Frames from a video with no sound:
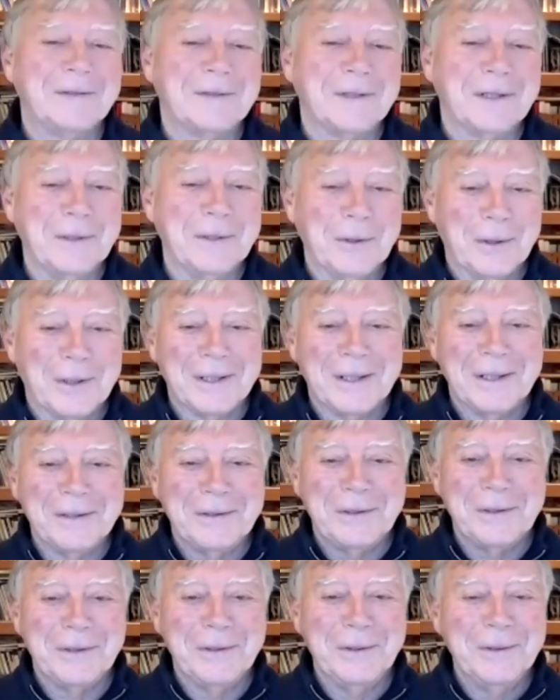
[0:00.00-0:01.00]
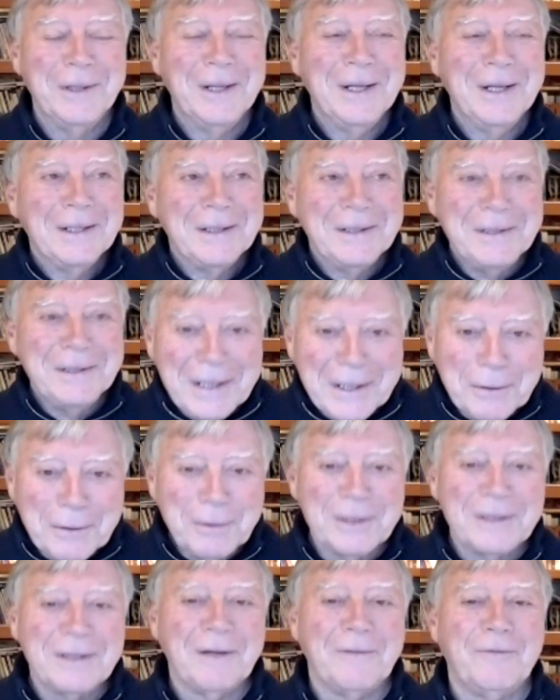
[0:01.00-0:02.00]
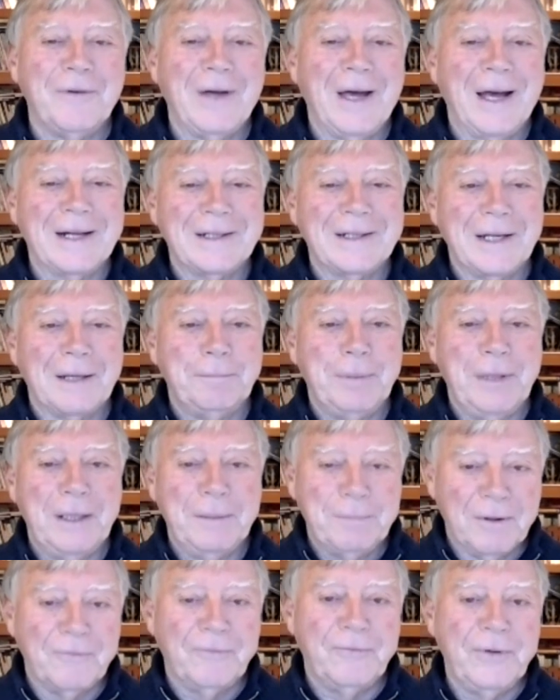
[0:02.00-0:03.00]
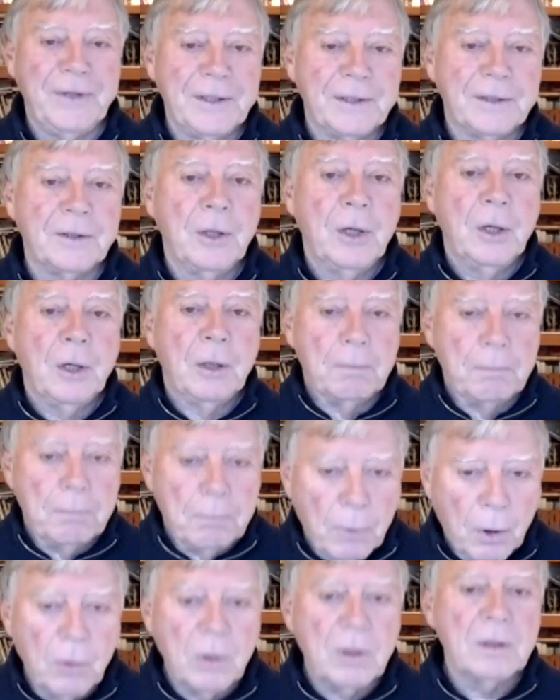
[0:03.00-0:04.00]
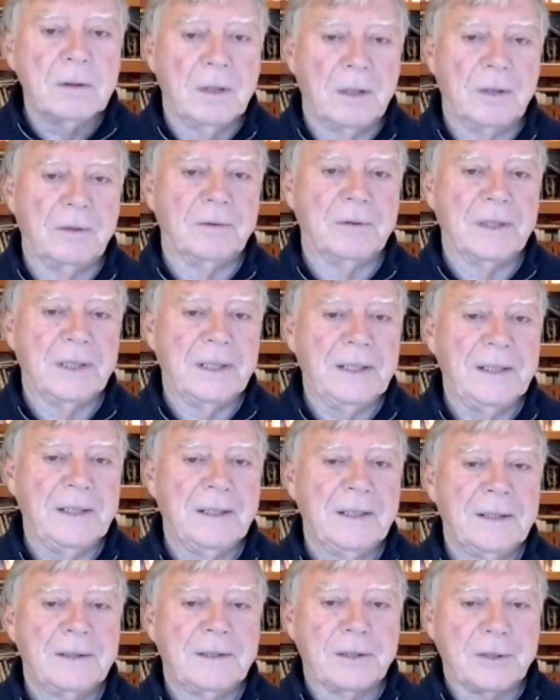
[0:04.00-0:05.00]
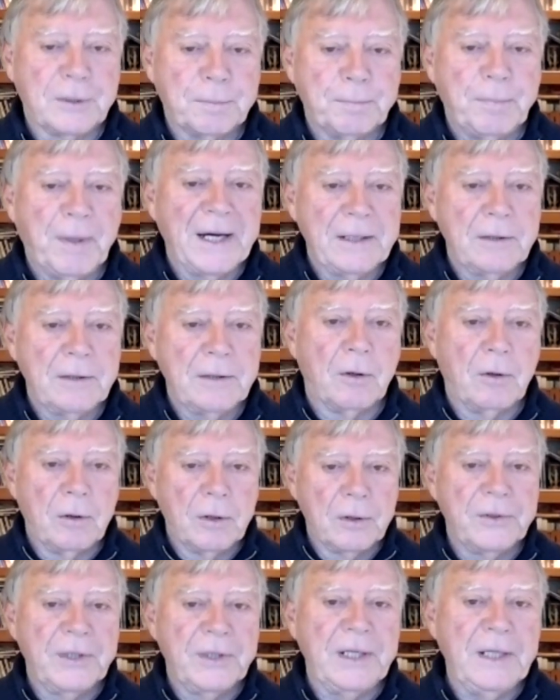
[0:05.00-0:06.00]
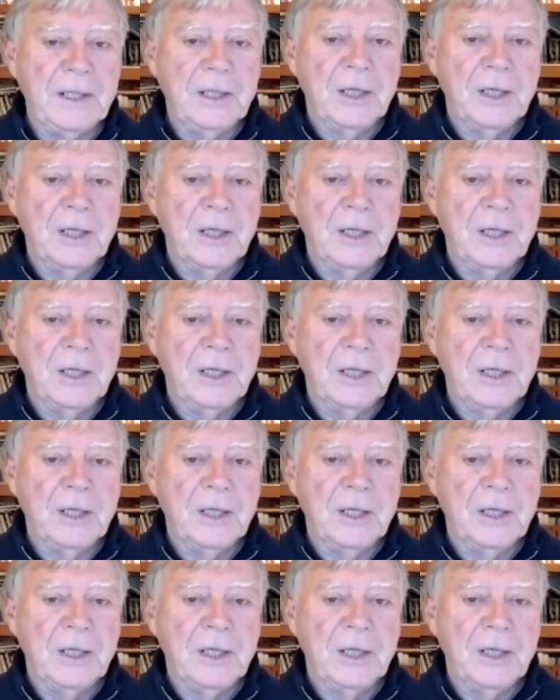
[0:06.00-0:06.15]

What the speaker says: in order to deal with the fact that people feel more lonely despite all the